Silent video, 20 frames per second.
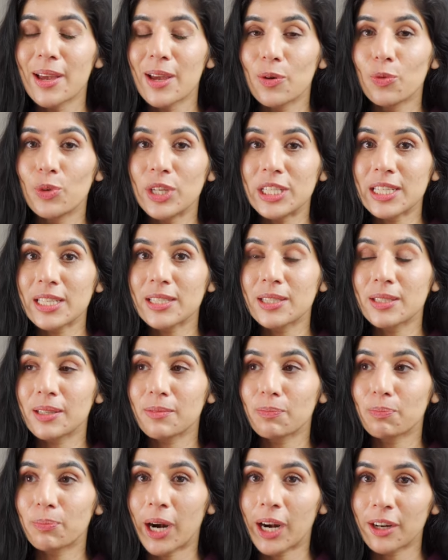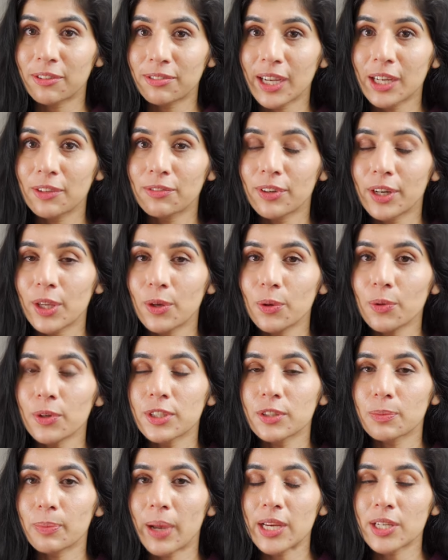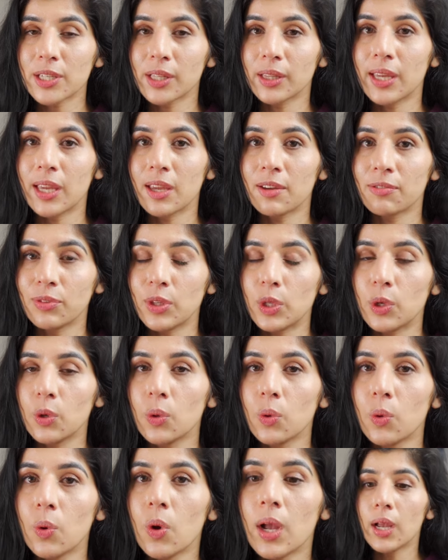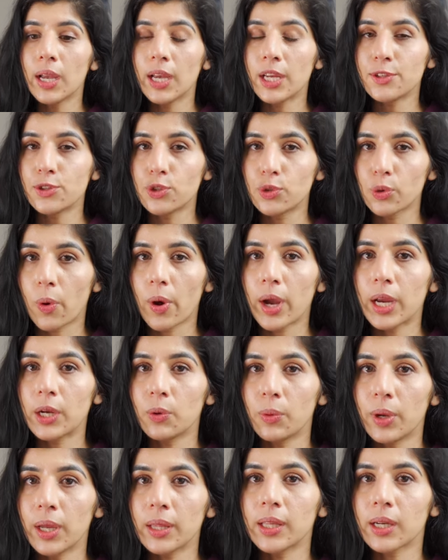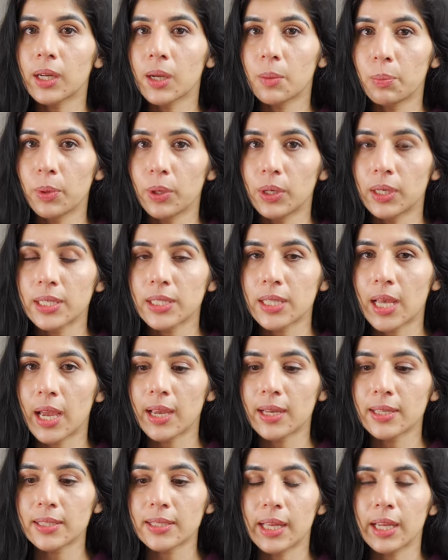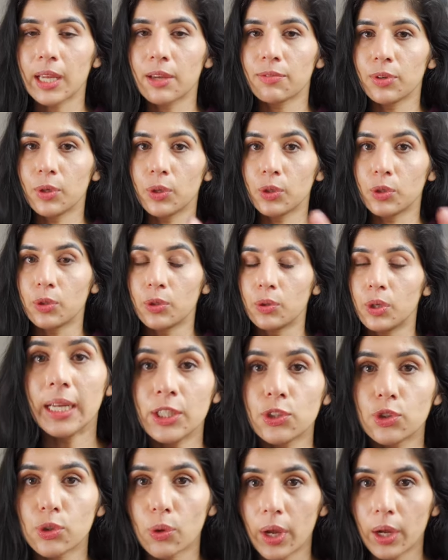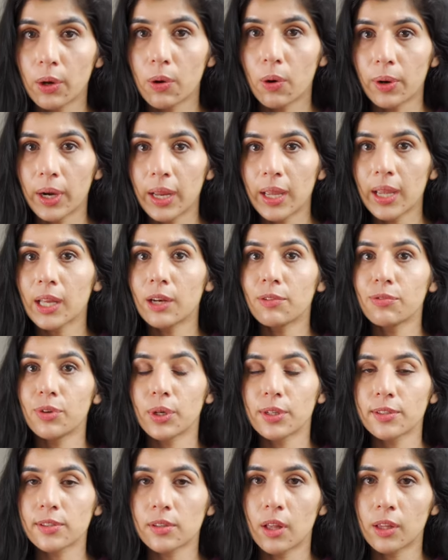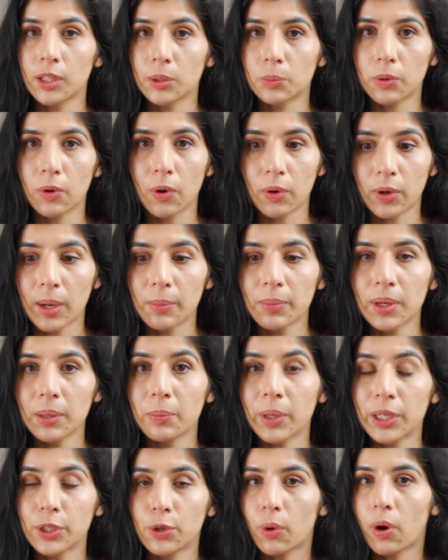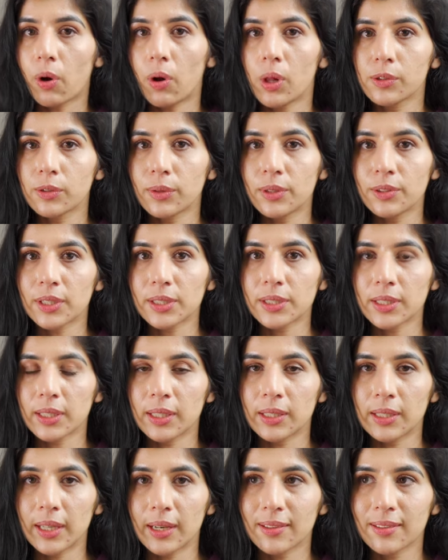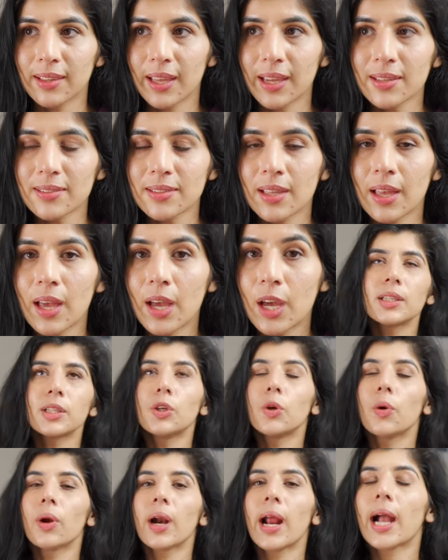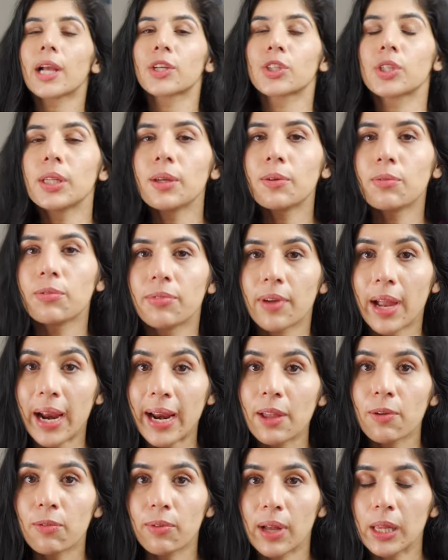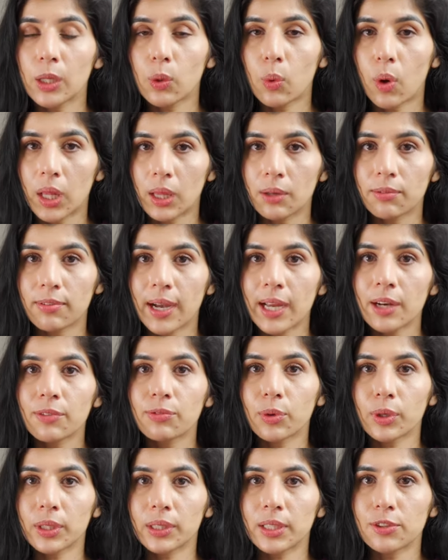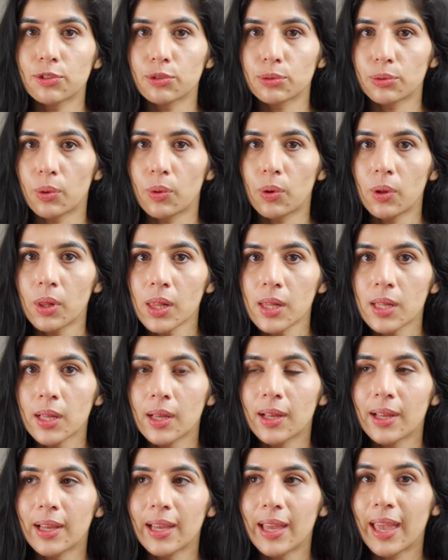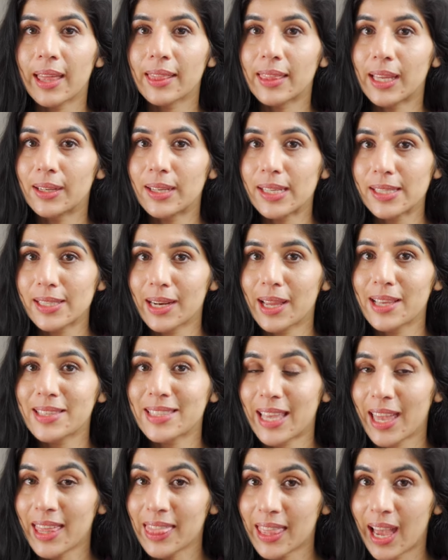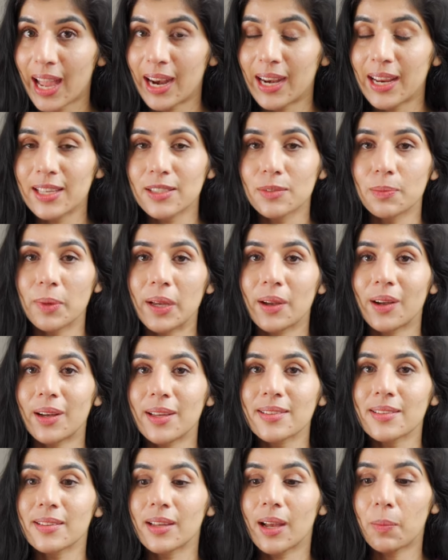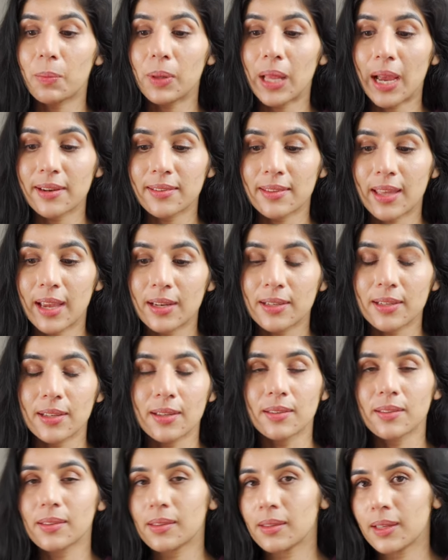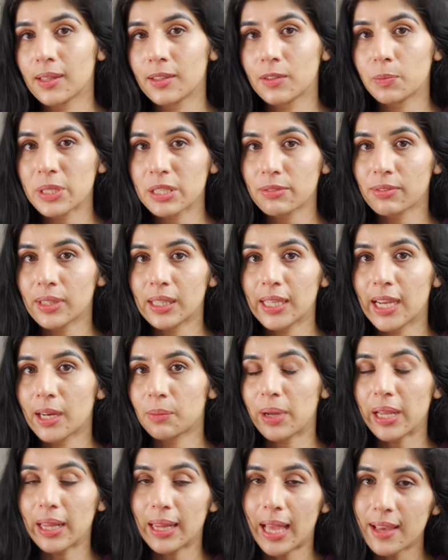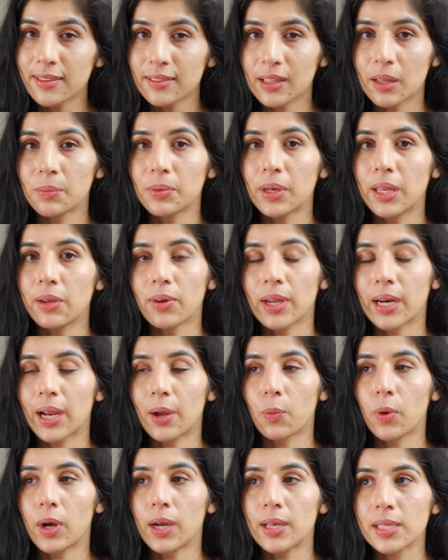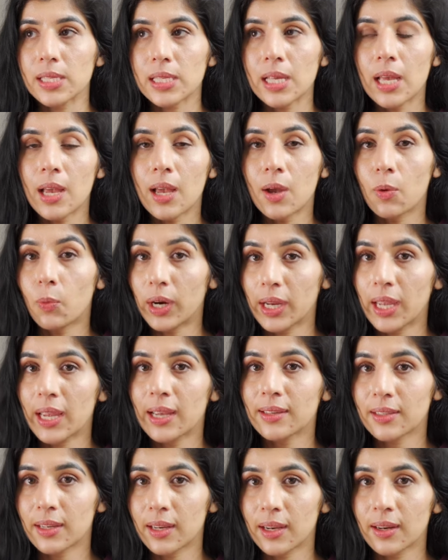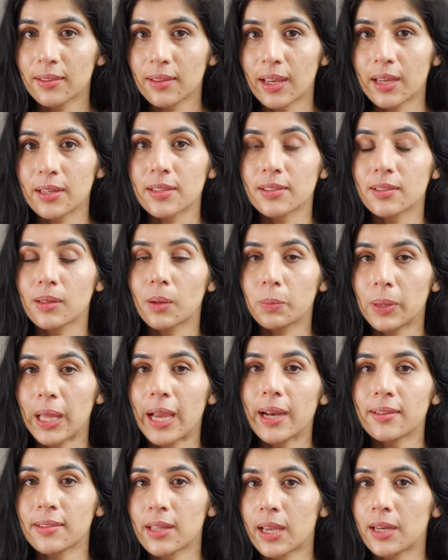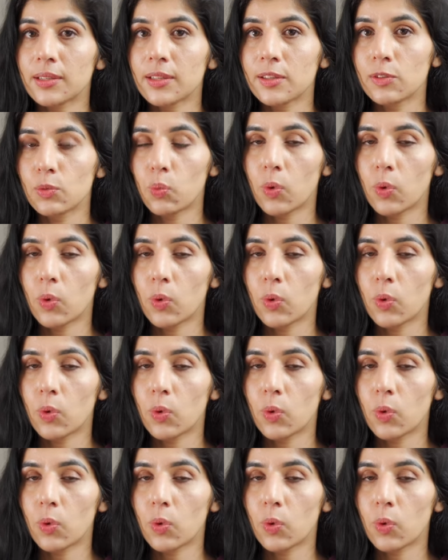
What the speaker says: which is perfect for you, especially if you enjoy doing the computer science, like if you enjoy coding and if you're a solid programmer, but you are also interested in data science, you are actually very well qualified for this role. The reason I say that is because applied scientists, specifically at my last company where I was working as a data scientist, applied scientists